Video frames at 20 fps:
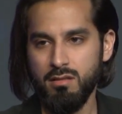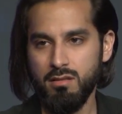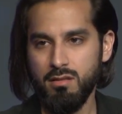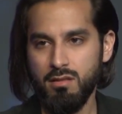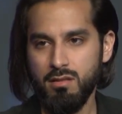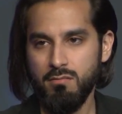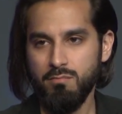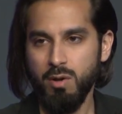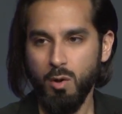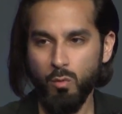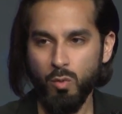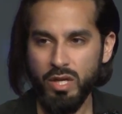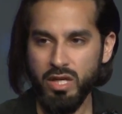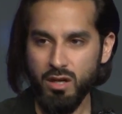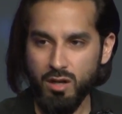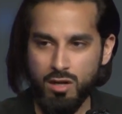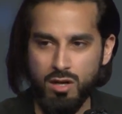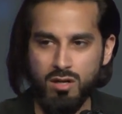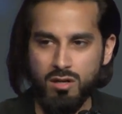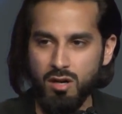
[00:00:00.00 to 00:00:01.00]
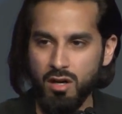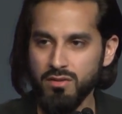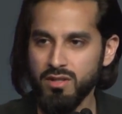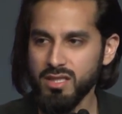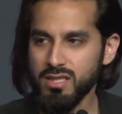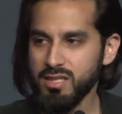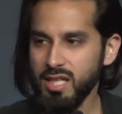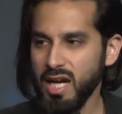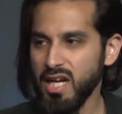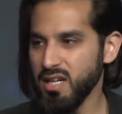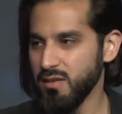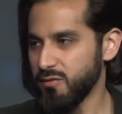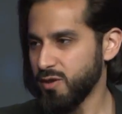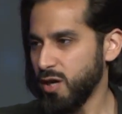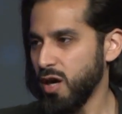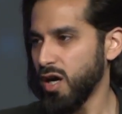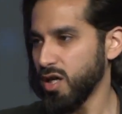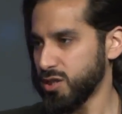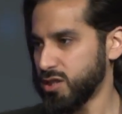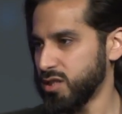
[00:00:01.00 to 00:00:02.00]
but we err on the side of
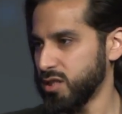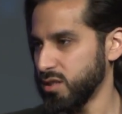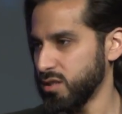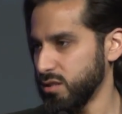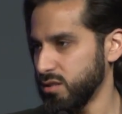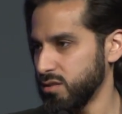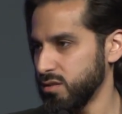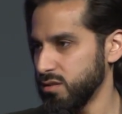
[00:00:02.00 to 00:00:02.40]
caution.